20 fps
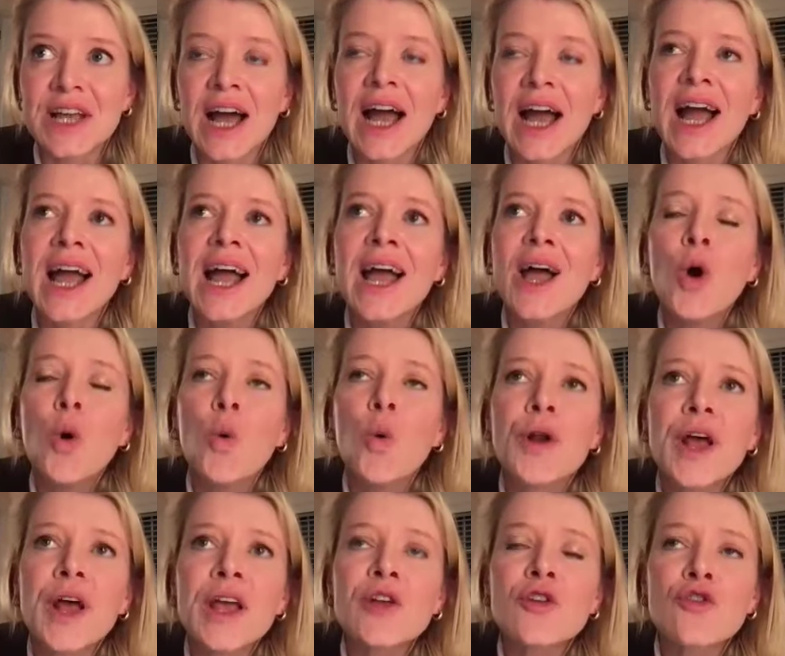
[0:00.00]
I, what
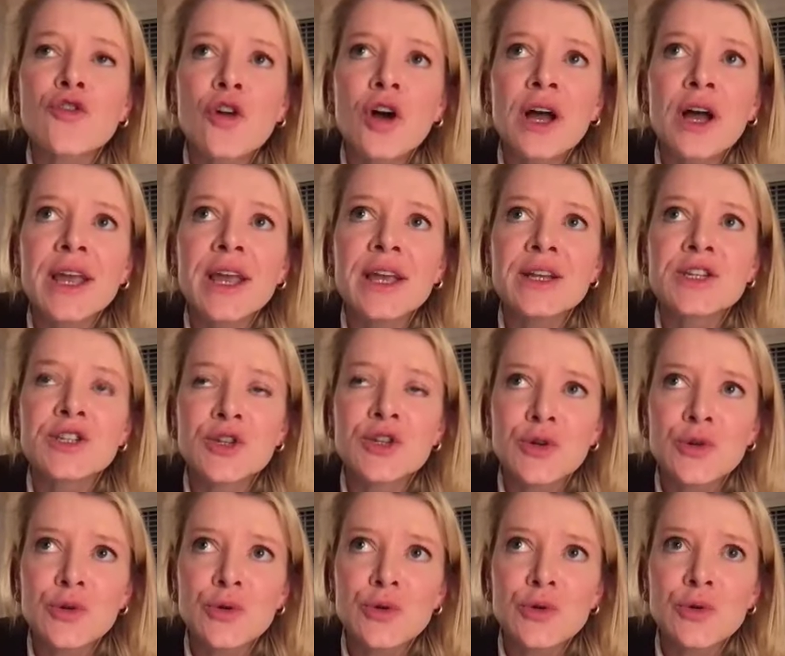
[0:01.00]
I try
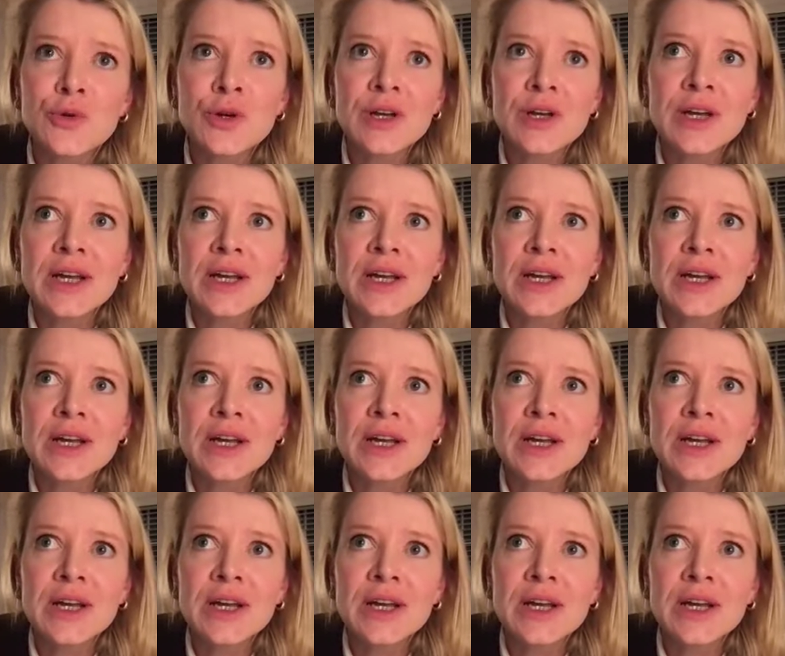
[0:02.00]
to